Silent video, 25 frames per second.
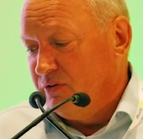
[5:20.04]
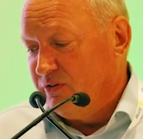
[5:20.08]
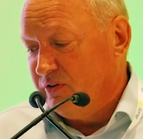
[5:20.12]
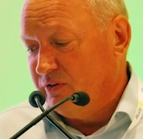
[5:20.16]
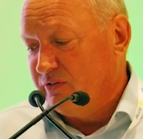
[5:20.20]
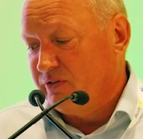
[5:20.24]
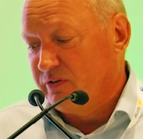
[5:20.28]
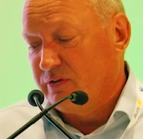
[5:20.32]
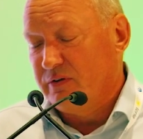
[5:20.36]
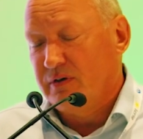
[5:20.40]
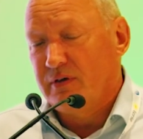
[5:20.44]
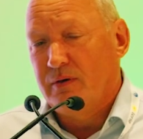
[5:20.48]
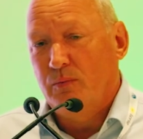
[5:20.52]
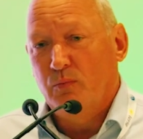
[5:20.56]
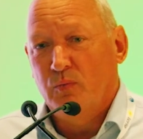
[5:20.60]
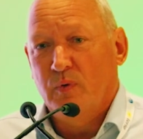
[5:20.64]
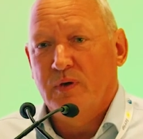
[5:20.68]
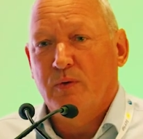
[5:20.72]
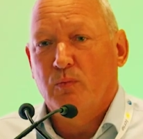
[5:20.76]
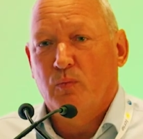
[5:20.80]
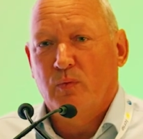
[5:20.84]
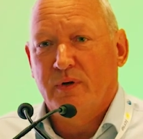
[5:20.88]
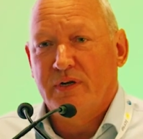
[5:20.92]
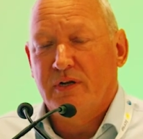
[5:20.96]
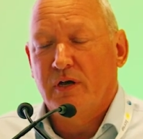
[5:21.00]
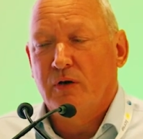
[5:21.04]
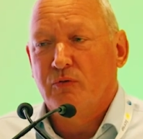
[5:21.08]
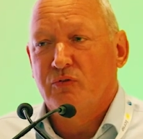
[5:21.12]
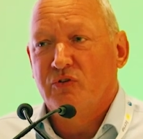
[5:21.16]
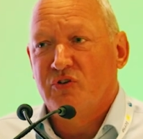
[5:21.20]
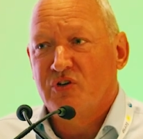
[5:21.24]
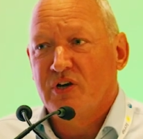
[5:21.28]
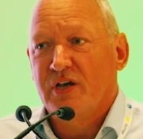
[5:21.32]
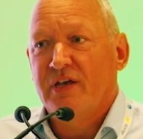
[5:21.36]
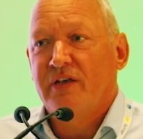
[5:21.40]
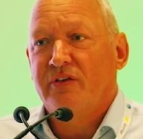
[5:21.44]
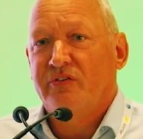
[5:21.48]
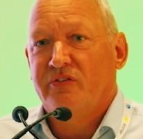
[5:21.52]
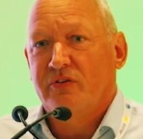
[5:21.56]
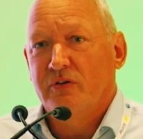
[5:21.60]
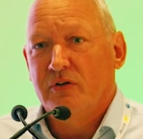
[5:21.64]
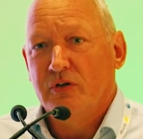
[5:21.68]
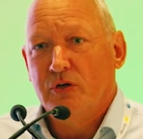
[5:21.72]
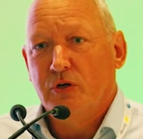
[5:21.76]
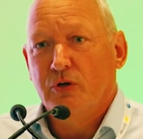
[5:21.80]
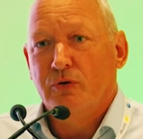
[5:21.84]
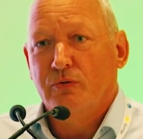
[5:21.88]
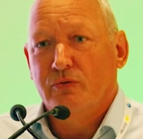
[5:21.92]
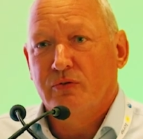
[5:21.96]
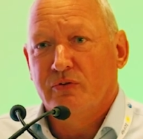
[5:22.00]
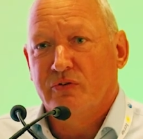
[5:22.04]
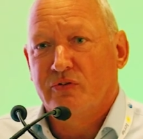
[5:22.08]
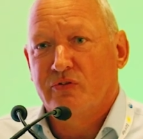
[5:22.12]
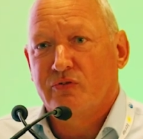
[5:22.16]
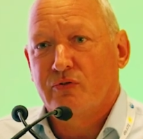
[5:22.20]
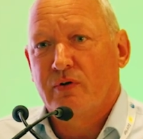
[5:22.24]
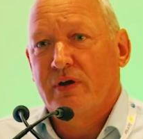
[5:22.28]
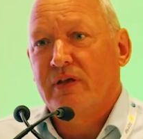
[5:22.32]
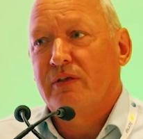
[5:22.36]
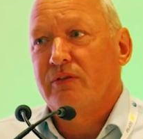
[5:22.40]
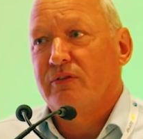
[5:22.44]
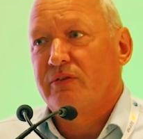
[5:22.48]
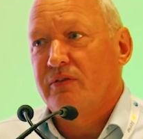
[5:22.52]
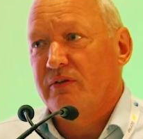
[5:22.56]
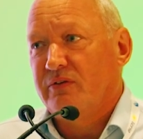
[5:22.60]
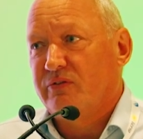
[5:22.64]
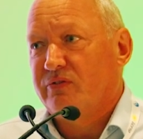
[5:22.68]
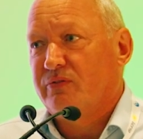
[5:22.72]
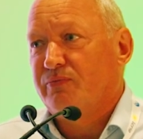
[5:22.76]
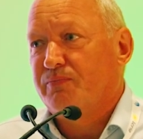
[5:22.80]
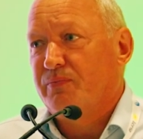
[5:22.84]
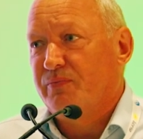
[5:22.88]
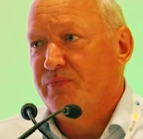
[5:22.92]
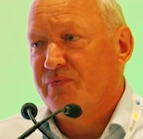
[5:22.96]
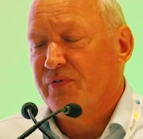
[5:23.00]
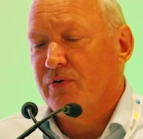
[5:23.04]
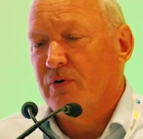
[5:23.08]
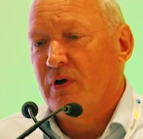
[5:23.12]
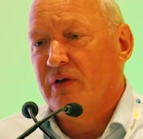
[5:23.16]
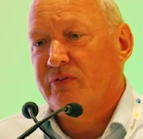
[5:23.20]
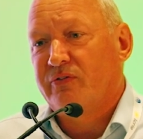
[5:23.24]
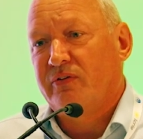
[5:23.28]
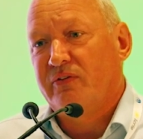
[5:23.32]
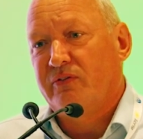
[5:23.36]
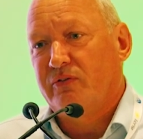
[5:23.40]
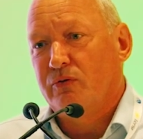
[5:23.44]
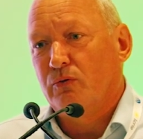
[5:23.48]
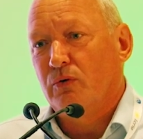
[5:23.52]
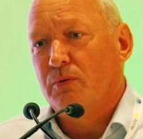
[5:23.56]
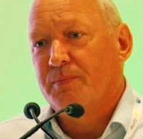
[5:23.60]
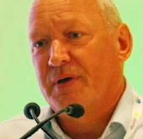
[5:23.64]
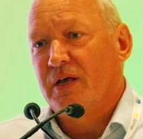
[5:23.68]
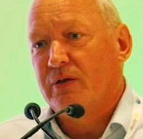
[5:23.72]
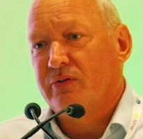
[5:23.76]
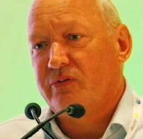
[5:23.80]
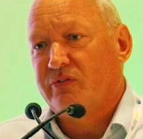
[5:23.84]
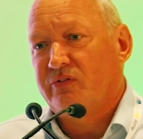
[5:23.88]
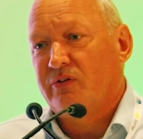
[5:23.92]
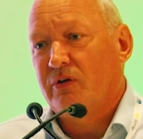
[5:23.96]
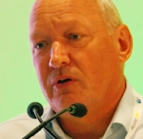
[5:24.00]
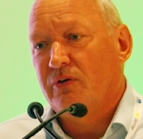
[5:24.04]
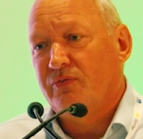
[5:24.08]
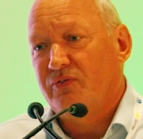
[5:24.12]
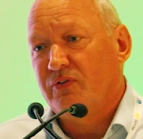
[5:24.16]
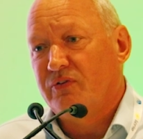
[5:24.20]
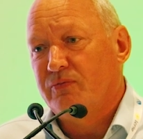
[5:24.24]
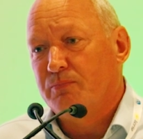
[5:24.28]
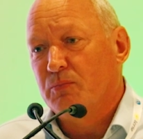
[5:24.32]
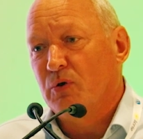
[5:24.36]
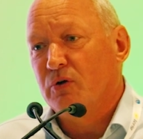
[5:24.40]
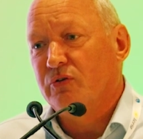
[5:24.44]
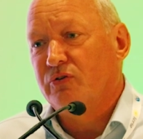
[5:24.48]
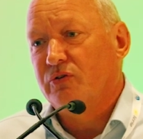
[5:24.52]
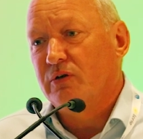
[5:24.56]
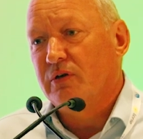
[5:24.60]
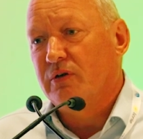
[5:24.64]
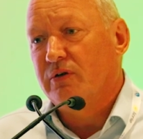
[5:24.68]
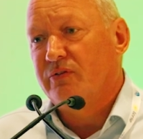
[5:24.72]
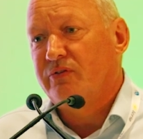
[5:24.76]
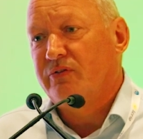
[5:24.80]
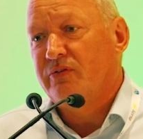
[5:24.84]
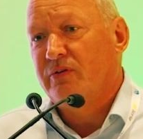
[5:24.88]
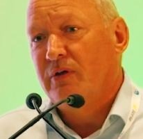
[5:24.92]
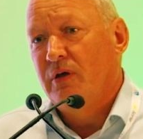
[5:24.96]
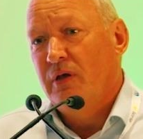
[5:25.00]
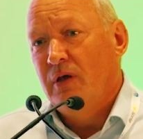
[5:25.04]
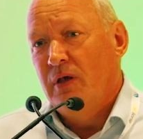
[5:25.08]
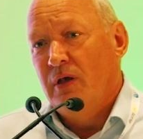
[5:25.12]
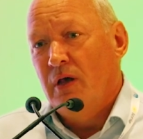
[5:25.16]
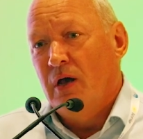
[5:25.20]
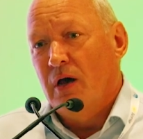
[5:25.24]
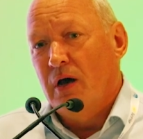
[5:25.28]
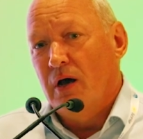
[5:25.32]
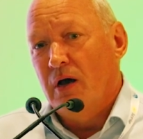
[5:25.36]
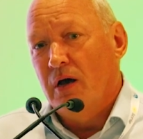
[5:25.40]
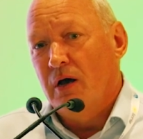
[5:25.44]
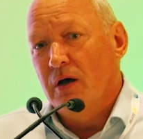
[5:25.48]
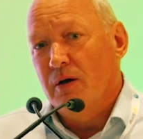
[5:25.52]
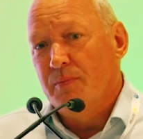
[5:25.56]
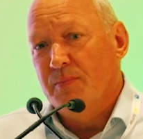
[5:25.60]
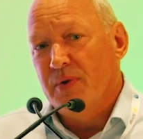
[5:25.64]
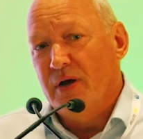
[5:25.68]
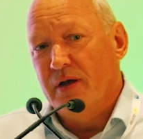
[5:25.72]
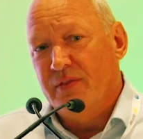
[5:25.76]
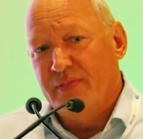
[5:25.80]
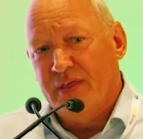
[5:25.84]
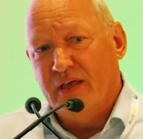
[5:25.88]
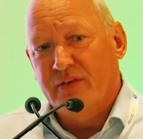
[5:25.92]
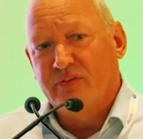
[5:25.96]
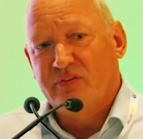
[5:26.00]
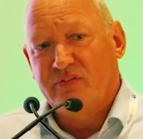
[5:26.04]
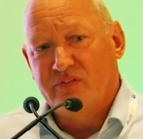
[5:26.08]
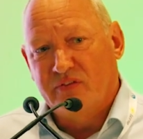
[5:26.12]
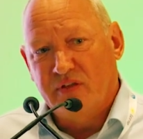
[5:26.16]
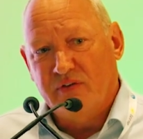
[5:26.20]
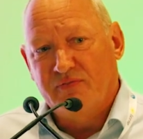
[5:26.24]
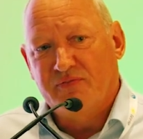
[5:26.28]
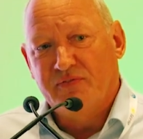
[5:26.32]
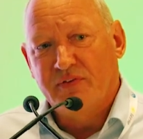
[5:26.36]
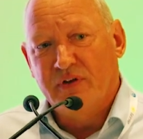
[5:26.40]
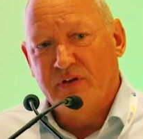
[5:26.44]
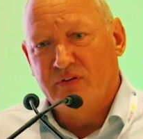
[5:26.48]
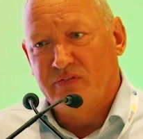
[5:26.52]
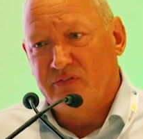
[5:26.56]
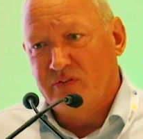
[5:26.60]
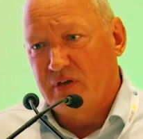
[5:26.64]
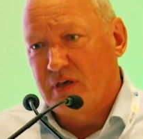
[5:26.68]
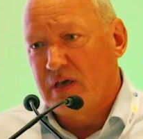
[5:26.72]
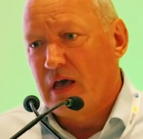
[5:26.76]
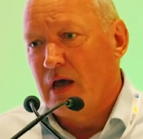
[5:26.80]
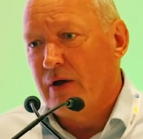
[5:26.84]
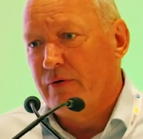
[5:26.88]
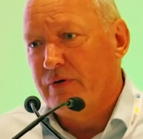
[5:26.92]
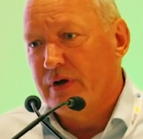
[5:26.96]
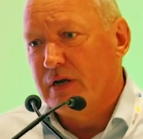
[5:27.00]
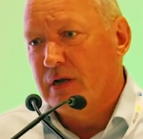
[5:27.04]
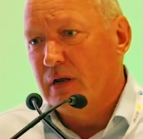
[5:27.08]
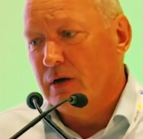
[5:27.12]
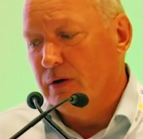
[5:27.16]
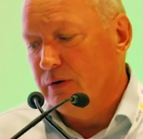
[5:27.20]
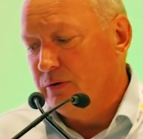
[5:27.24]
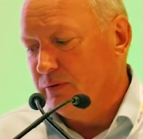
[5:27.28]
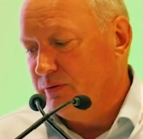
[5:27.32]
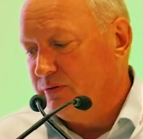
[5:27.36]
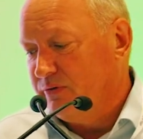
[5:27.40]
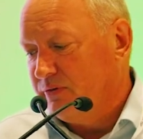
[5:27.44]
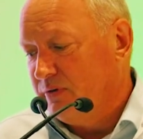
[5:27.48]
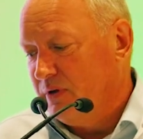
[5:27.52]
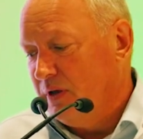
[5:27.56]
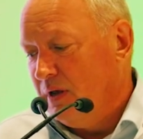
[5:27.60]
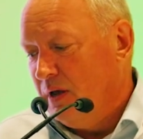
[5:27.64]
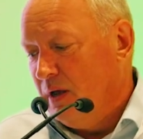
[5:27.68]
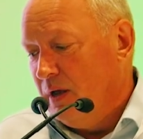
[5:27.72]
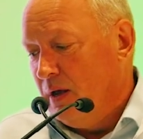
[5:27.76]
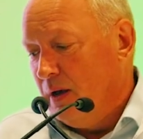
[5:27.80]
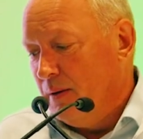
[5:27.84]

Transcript: Just we don't chase a Newton strength. For us, it's all about surface modulus and that stiffness to carry loads.